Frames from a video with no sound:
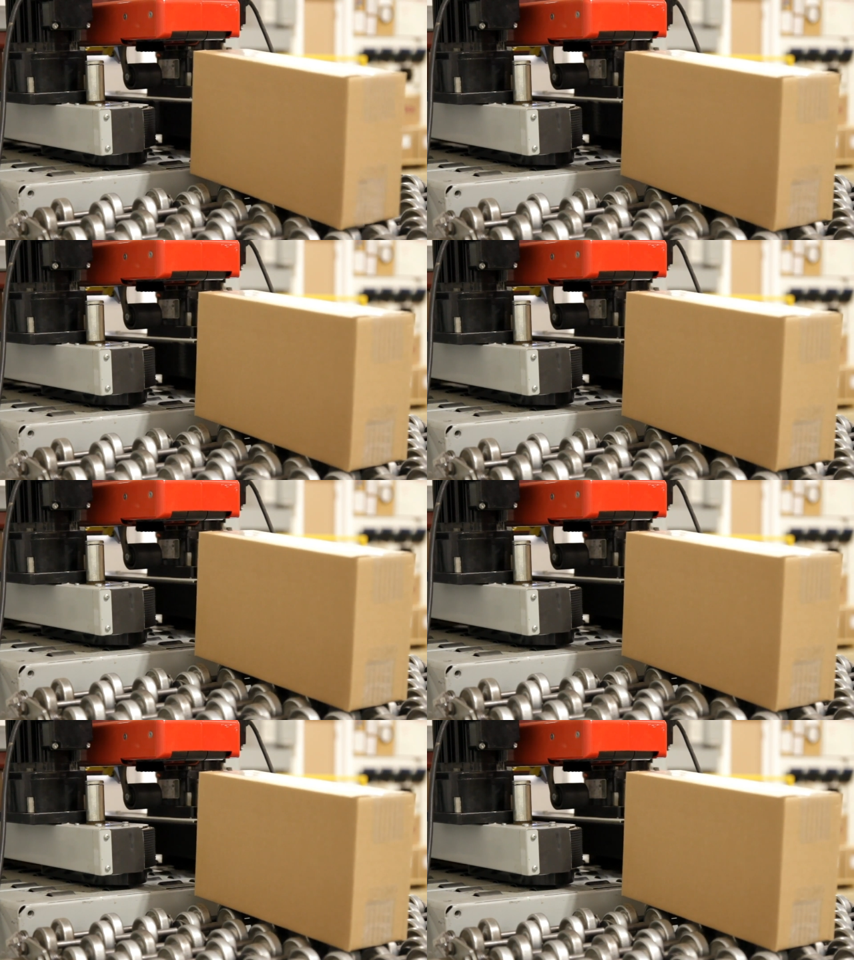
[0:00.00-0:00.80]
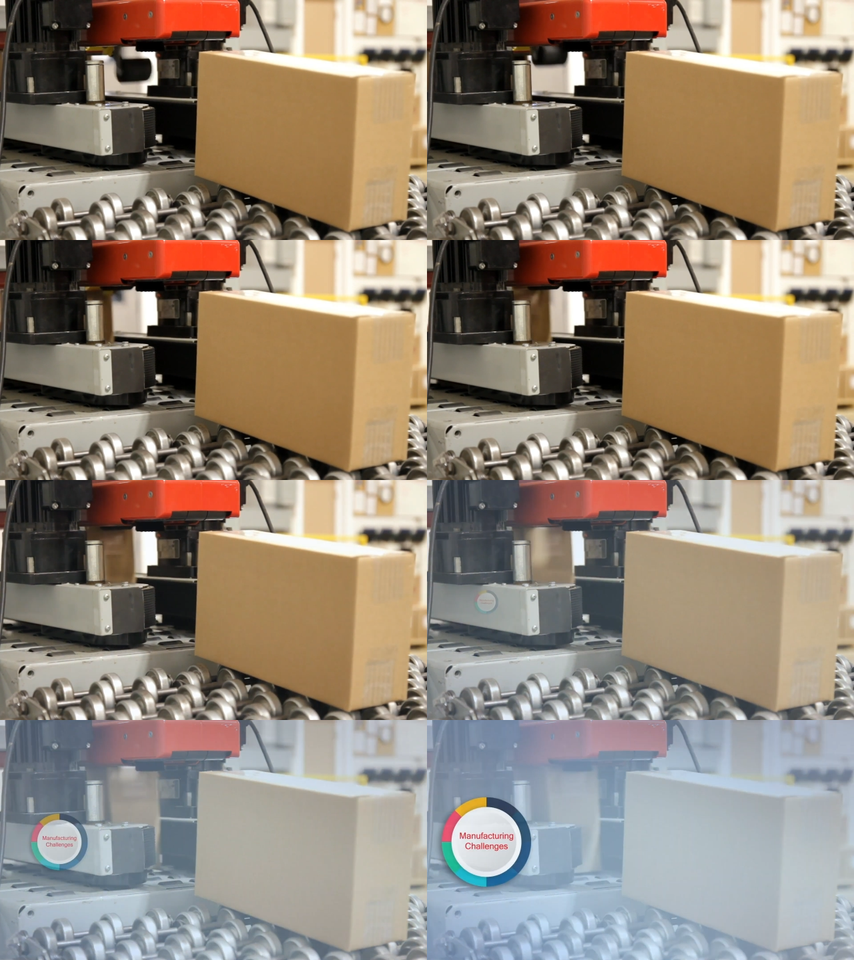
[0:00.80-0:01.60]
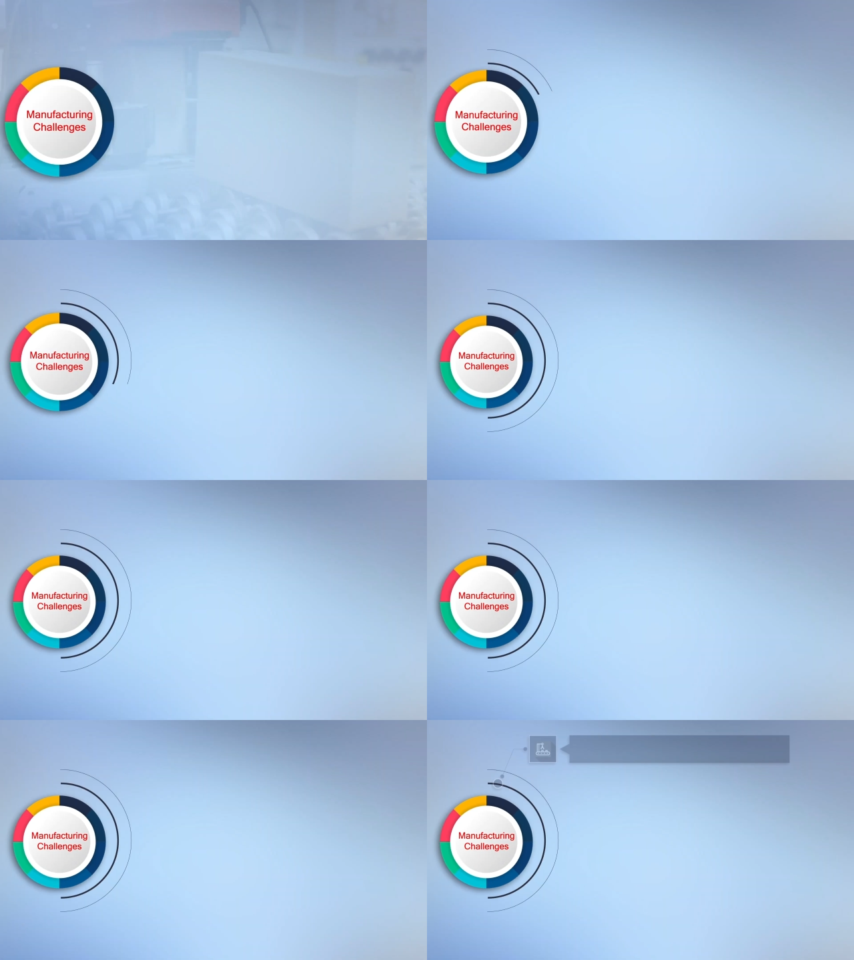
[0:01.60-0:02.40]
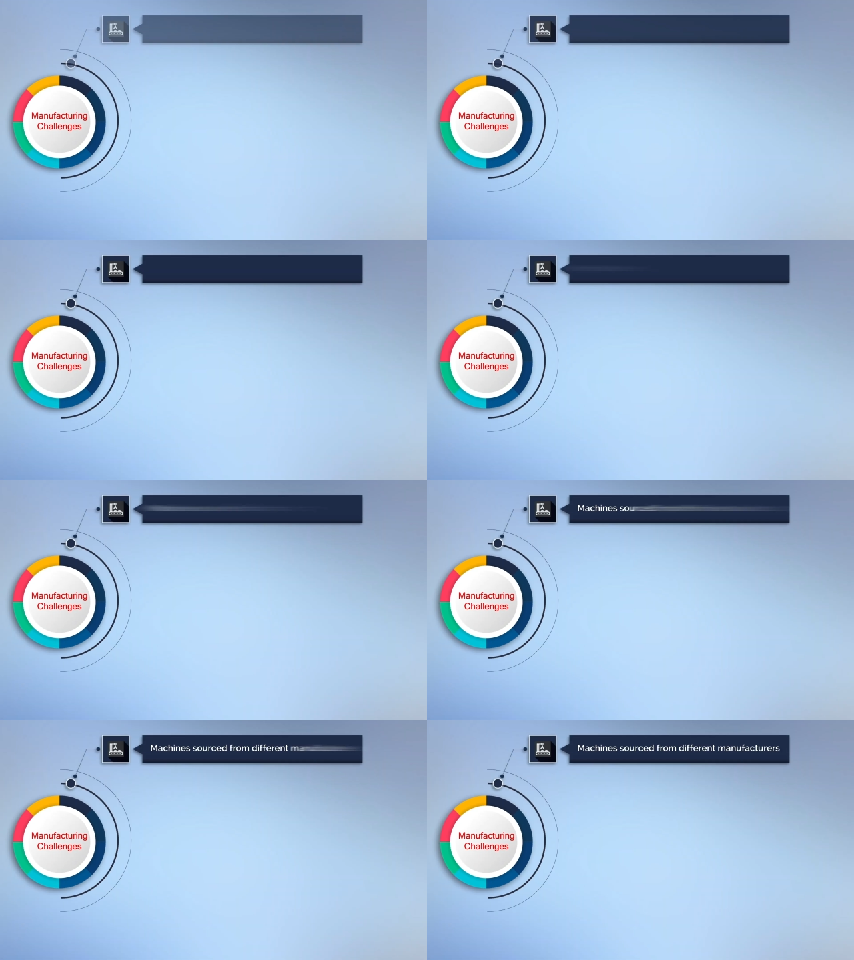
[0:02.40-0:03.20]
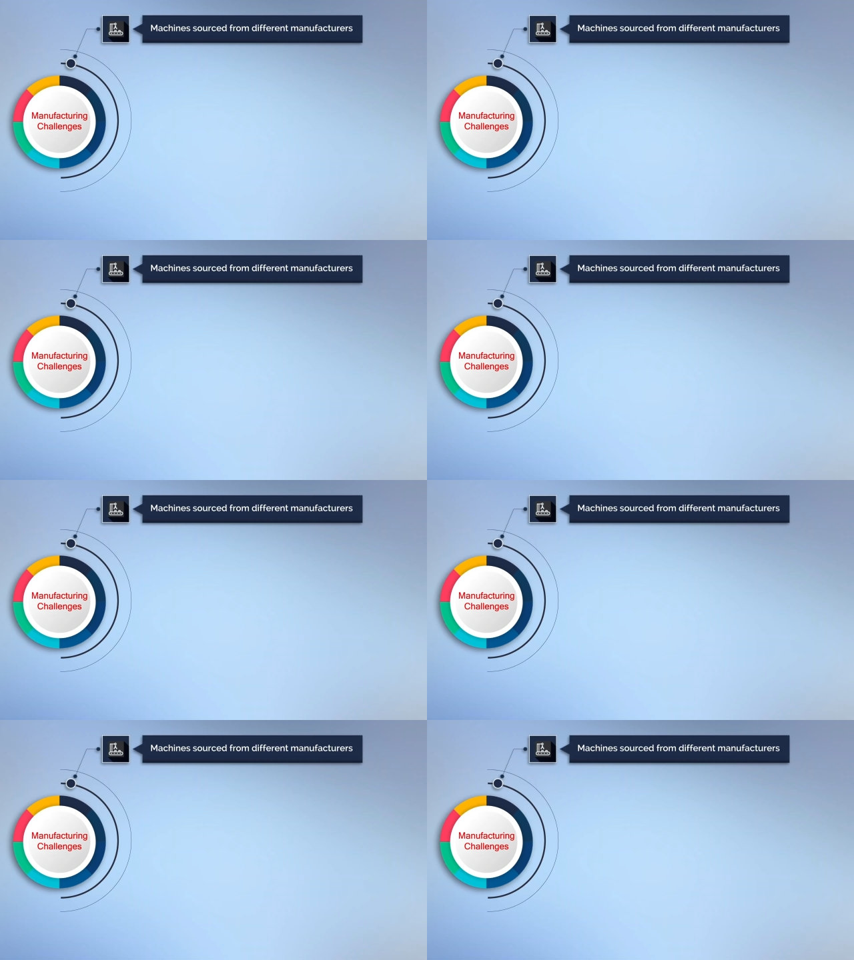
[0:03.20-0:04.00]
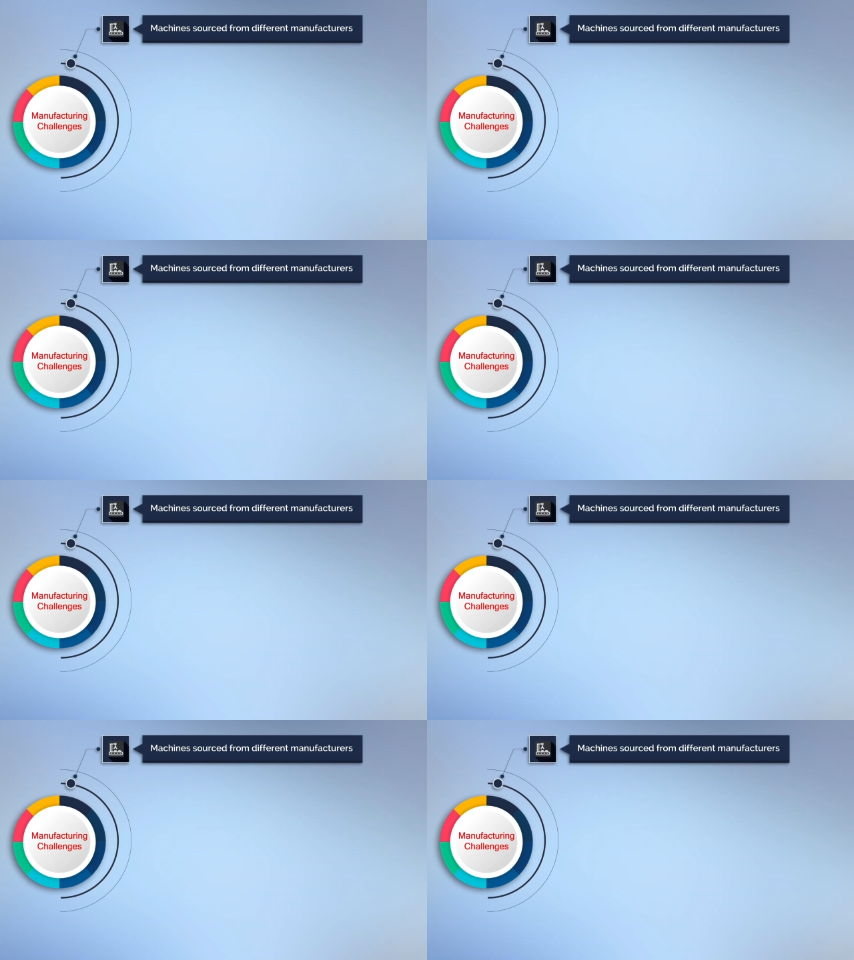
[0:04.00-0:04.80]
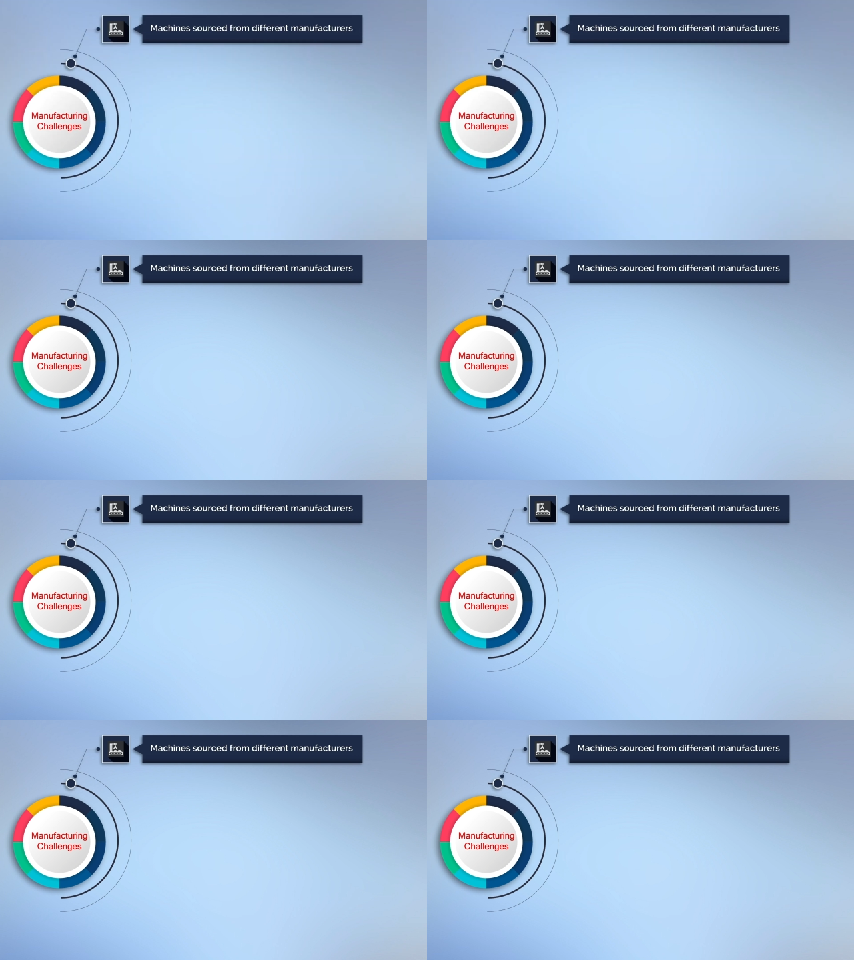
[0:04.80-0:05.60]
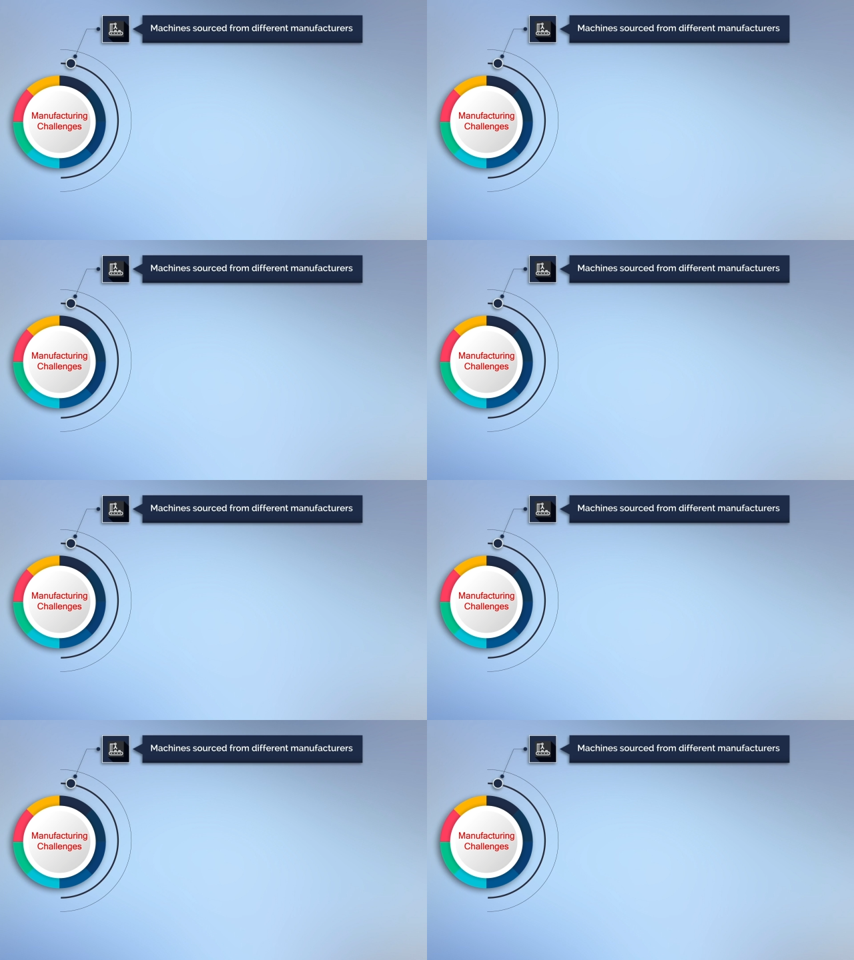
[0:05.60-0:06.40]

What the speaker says: (no speaker visible)